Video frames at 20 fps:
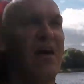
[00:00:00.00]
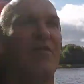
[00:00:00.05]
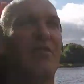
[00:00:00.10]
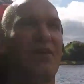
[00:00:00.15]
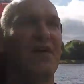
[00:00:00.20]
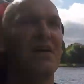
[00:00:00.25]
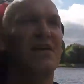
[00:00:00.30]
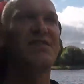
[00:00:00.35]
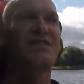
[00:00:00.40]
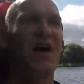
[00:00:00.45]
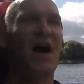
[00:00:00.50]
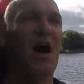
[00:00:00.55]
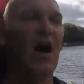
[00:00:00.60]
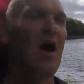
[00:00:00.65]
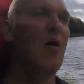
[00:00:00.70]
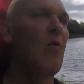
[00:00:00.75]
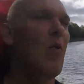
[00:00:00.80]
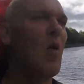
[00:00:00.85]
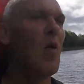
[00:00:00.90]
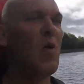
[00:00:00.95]
of the
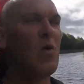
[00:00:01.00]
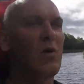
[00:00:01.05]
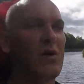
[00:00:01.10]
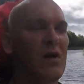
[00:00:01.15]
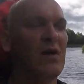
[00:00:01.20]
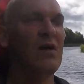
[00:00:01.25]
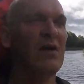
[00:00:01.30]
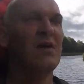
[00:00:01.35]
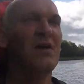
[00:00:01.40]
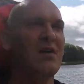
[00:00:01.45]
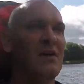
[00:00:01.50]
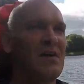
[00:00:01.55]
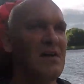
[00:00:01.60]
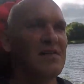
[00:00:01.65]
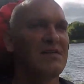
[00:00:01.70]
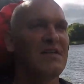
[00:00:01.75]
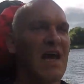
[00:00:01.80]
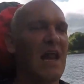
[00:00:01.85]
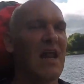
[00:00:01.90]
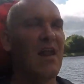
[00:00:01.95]
entire walk,
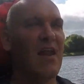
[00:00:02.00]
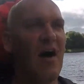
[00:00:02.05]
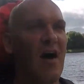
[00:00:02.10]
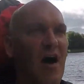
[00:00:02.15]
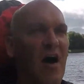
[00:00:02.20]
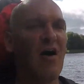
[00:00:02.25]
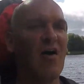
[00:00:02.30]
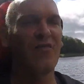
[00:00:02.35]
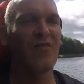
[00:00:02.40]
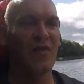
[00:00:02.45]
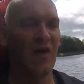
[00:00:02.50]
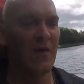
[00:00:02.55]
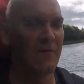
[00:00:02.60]
at 10.5.